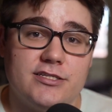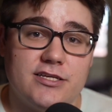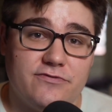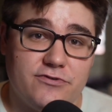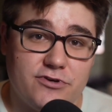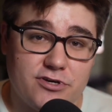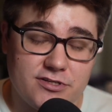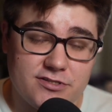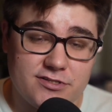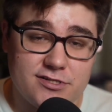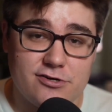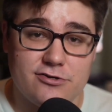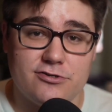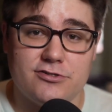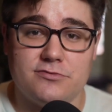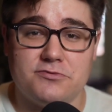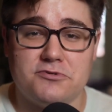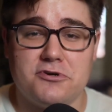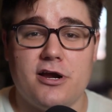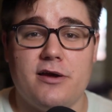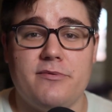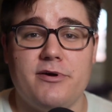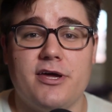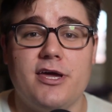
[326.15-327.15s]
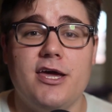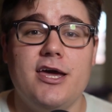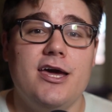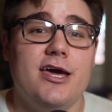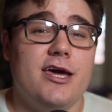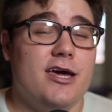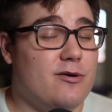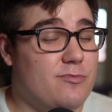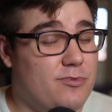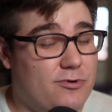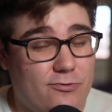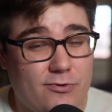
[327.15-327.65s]
If you consider subscribing,
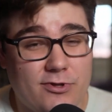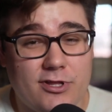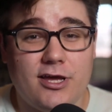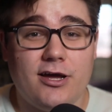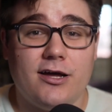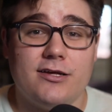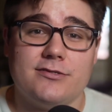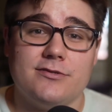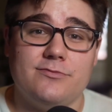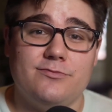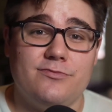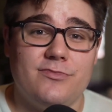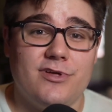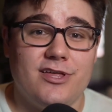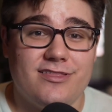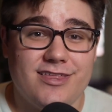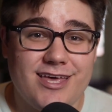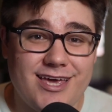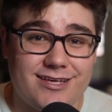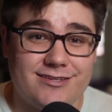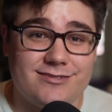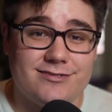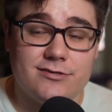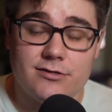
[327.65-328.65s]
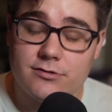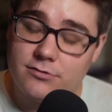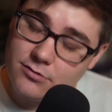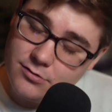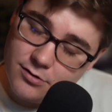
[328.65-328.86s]
it'd be really awesome. Thanks.